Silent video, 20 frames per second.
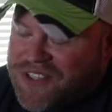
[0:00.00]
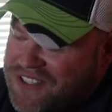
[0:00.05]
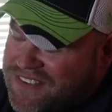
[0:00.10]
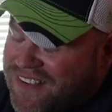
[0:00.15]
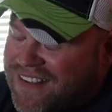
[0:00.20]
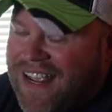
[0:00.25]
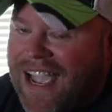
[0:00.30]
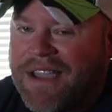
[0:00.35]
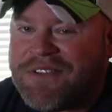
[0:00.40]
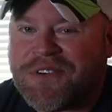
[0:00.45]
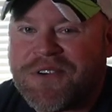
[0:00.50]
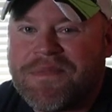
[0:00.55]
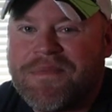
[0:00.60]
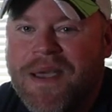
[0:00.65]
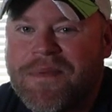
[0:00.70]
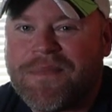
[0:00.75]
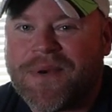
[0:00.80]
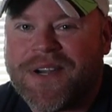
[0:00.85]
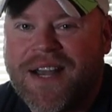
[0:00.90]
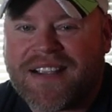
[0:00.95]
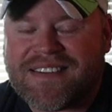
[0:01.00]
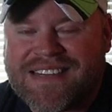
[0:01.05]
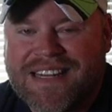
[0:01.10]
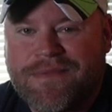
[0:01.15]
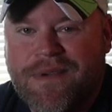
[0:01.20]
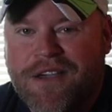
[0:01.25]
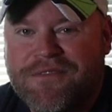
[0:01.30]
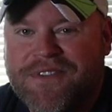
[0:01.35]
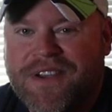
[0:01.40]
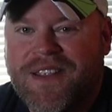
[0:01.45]
Just going to have to remember next
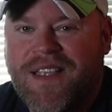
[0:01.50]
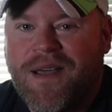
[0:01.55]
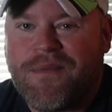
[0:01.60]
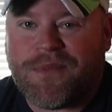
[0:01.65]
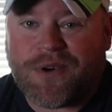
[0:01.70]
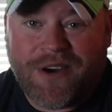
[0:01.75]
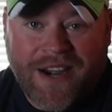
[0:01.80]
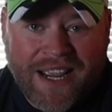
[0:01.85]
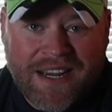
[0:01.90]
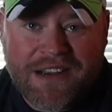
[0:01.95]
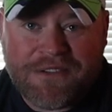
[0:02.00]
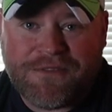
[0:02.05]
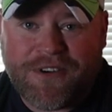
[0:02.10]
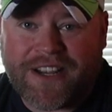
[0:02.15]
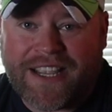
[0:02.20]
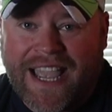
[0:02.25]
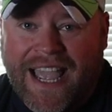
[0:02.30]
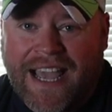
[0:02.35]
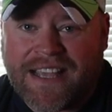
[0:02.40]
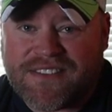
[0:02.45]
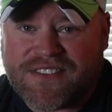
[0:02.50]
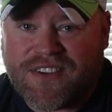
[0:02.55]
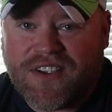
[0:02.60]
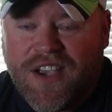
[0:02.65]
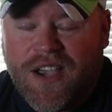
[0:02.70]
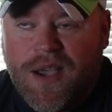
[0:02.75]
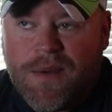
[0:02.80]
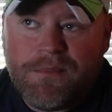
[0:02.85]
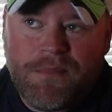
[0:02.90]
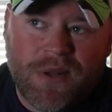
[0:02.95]
time I fill up Miranda for gas,
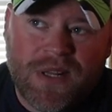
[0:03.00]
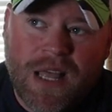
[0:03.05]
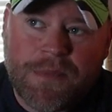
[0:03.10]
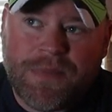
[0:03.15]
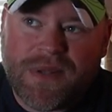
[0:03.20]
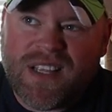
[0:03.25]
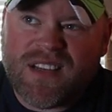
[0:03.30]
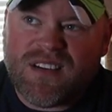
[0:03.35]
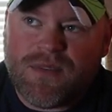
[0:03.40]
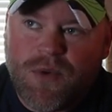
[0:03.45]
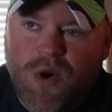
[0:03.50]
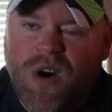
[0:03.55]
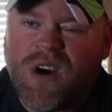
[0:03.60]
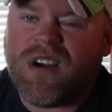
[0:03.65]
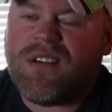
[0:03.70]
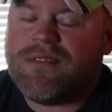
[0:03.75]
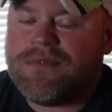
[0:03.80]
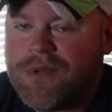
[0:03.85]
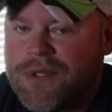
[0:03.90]
pull up a little more.